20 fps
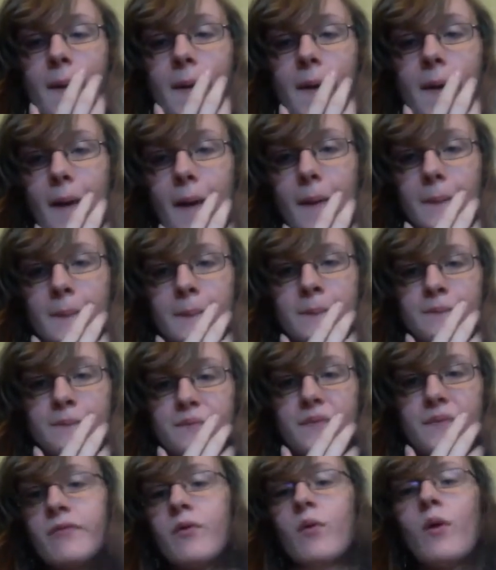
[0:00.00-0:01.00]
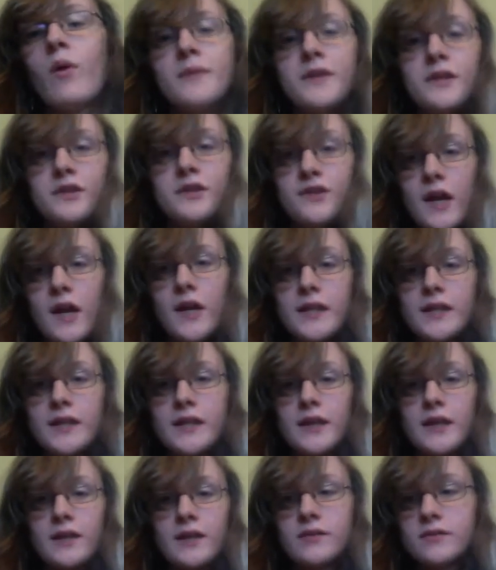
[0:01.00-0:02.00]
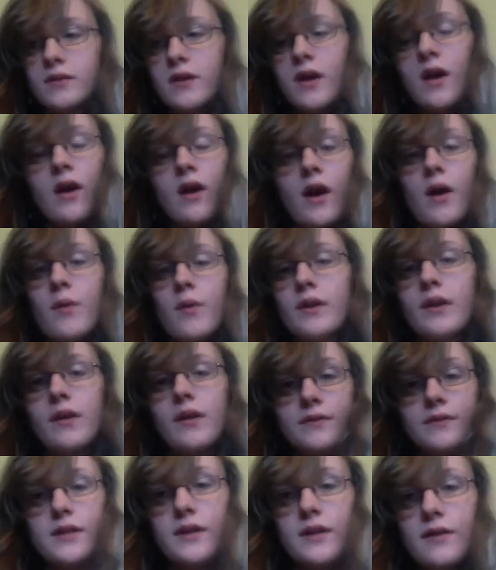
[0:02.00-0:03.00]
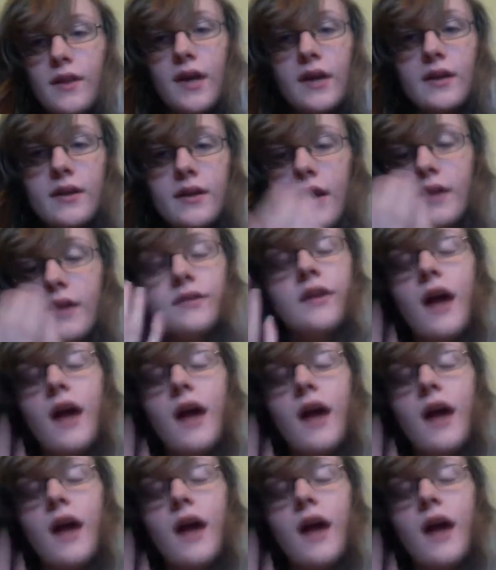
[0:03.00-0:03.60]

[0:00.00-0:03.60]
um, if you want me to share anything i would love to hear that i,